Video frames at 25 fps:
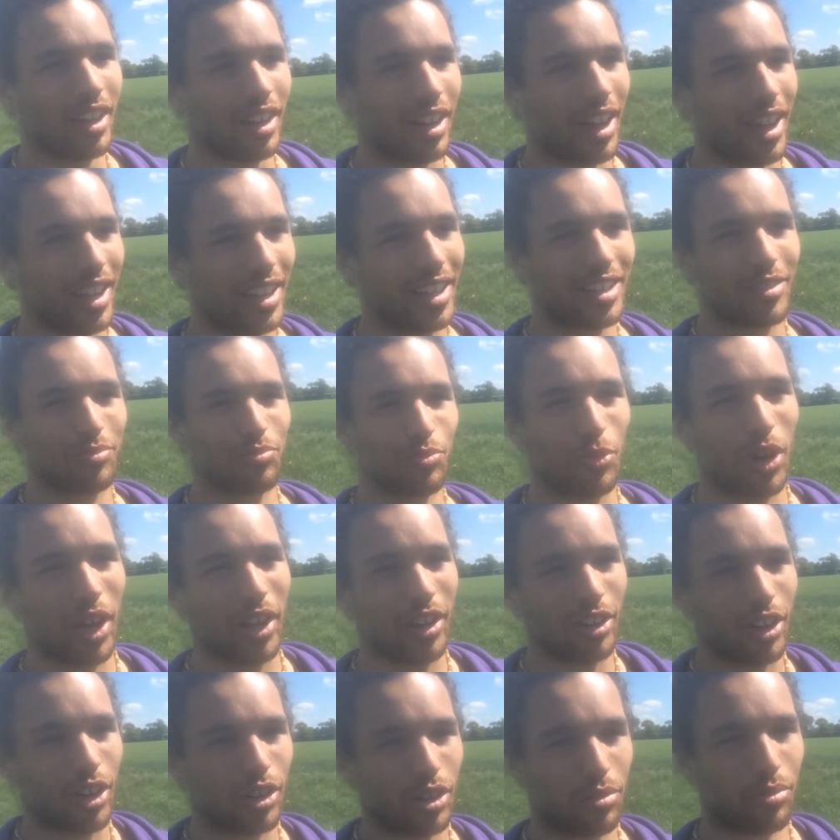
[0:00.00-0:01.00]
like, I
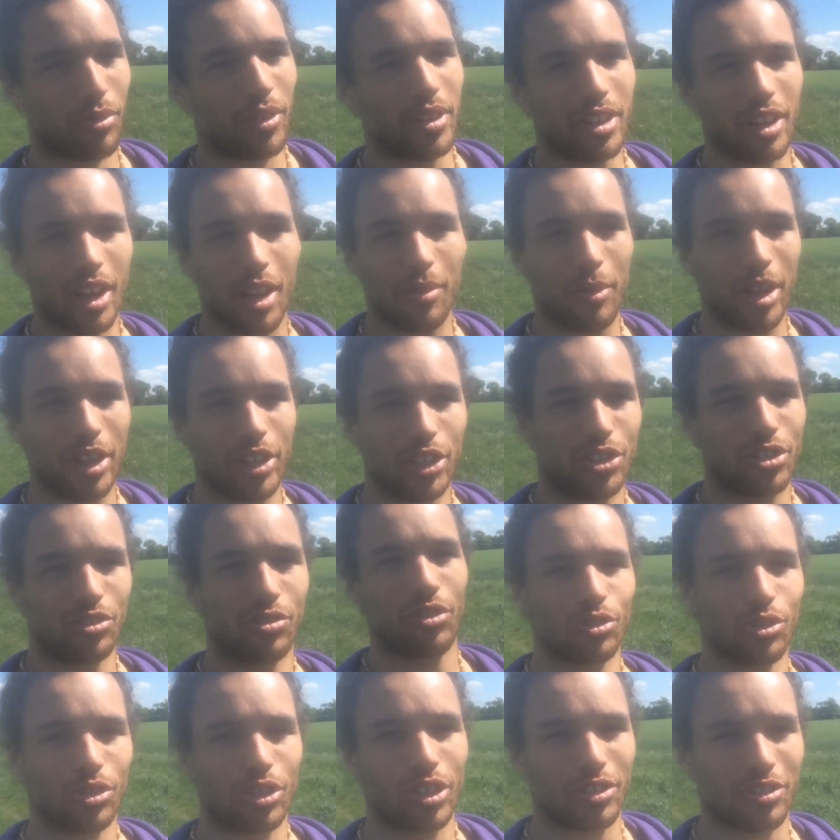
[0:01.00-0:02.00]
don't know,
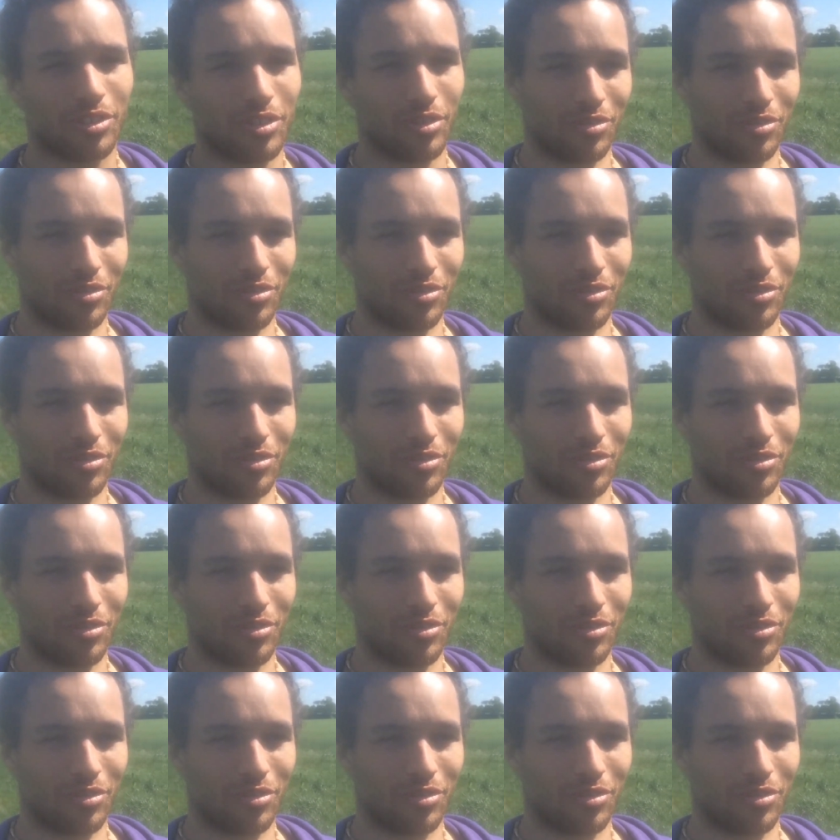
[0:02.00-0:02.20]
3-dimensional